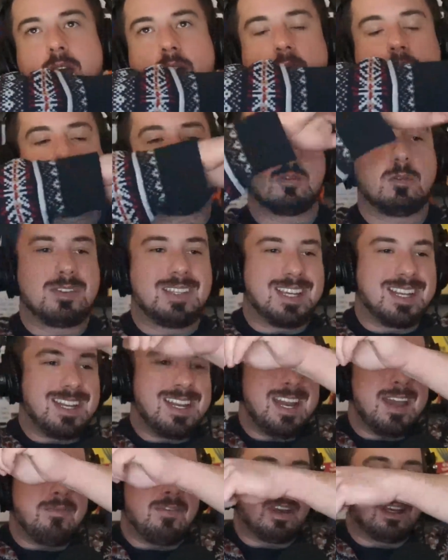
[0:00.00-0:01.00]
So
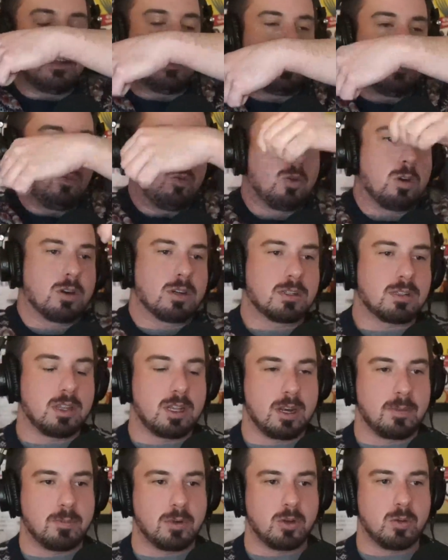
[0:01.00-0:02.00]
significantly worse
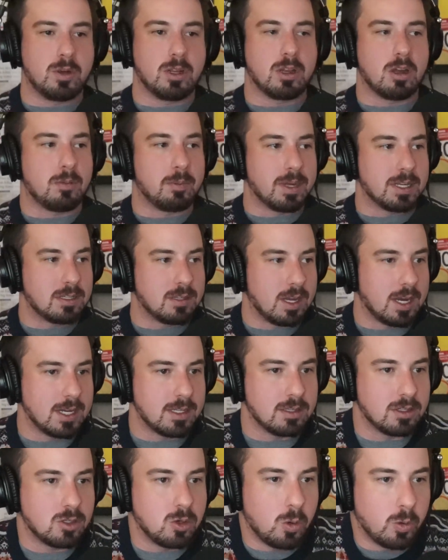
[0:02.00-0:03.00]
than I'm doing on my
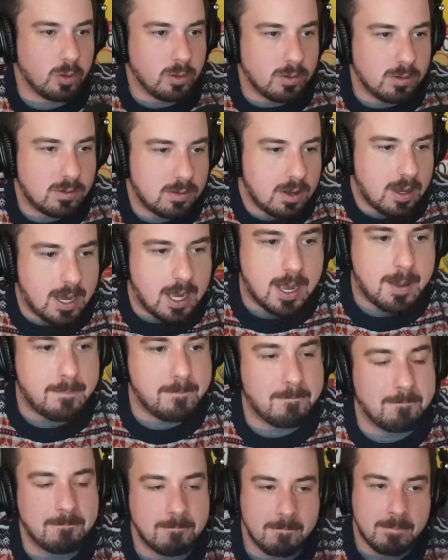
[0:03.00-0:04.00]
sides and totals.
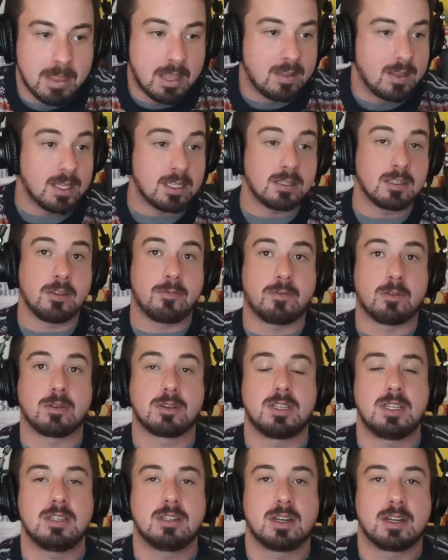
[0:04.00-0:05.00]
This is the
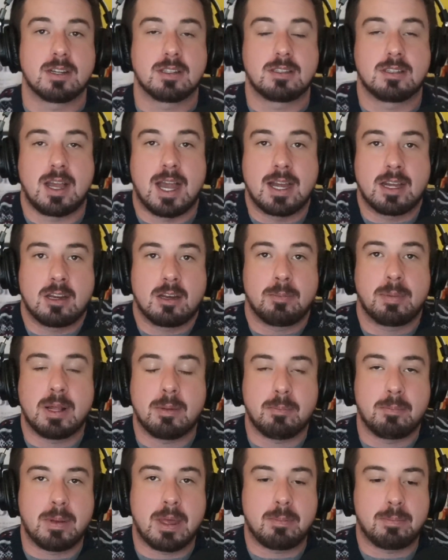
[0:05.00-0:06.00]
first season I decided to
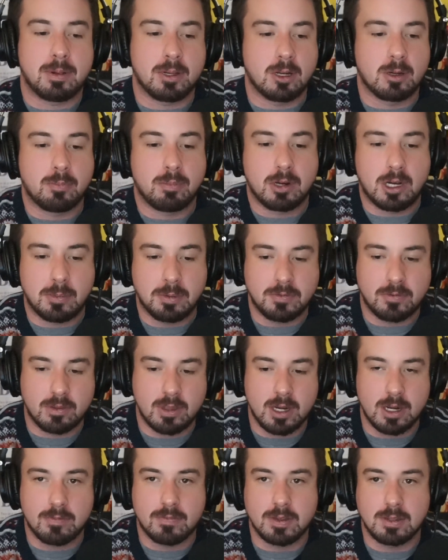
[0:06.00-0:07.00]
bet player props for
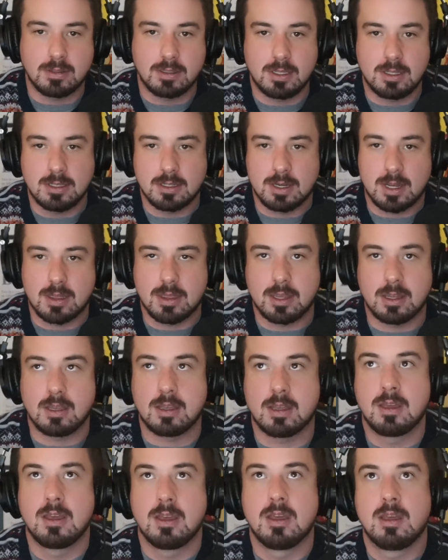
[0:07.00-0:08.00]
the NFL season. I think
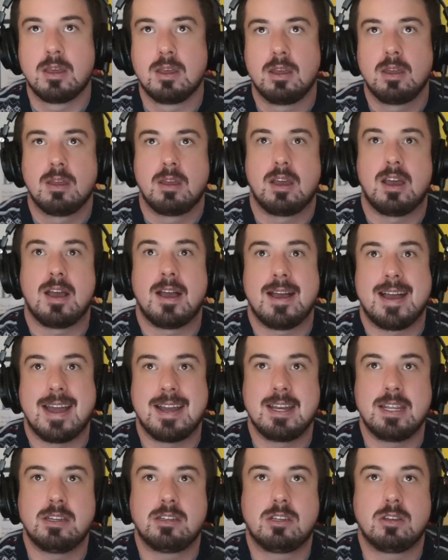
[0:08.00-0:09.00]
I
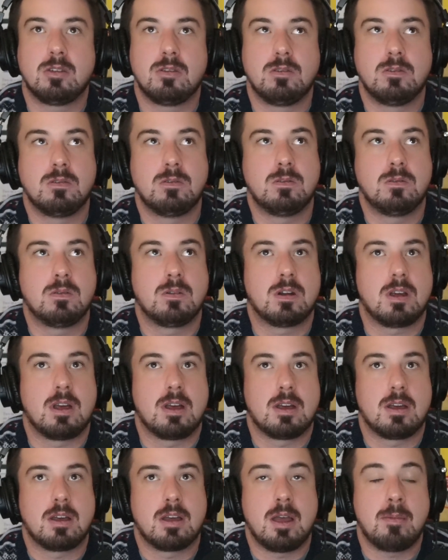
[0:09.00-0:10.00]
need to,
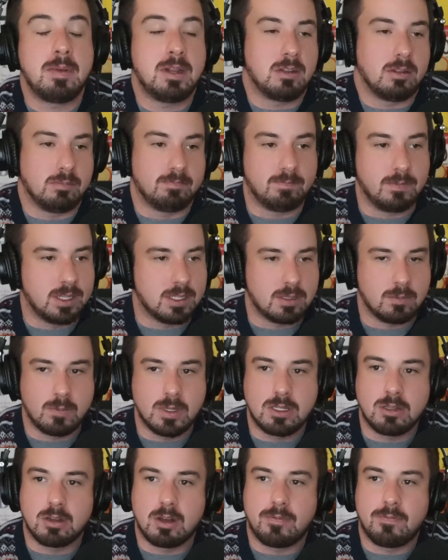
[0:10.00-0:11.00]
listen, we
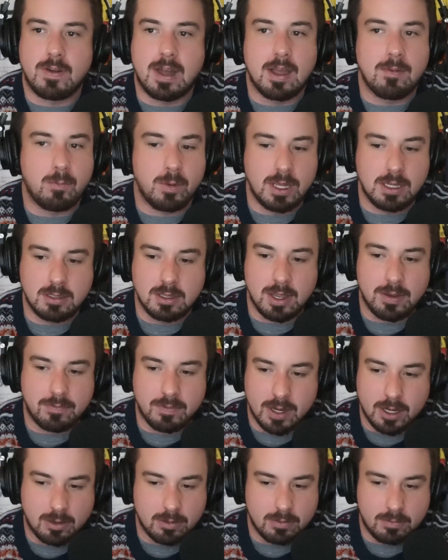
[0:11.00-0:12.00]
still got 5 weeks left.
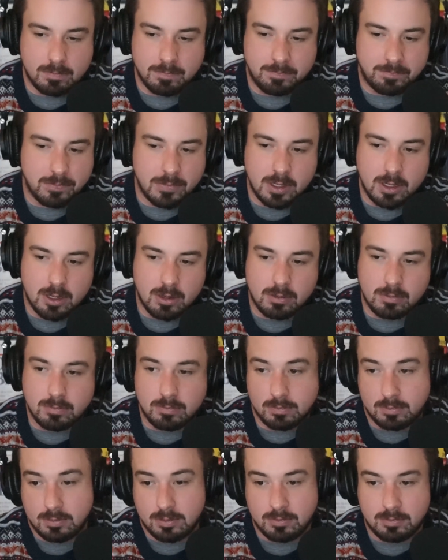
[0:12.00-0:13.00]
I could,
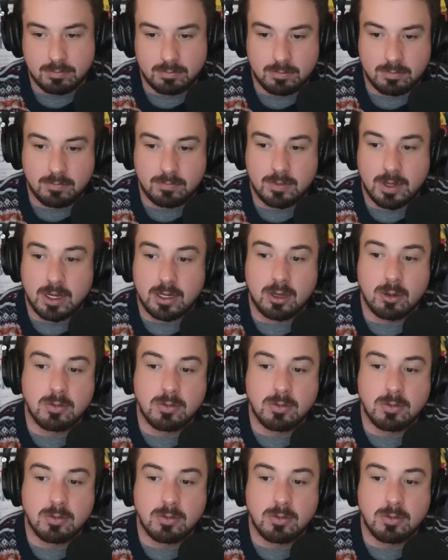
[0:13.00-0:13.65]
I'd go